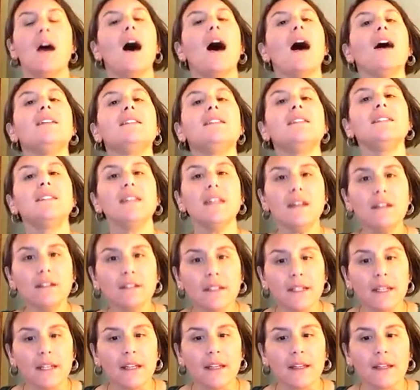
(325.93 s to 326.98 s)
A
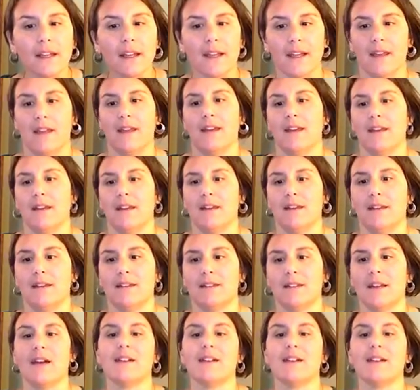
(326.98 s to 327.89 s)
ceiling is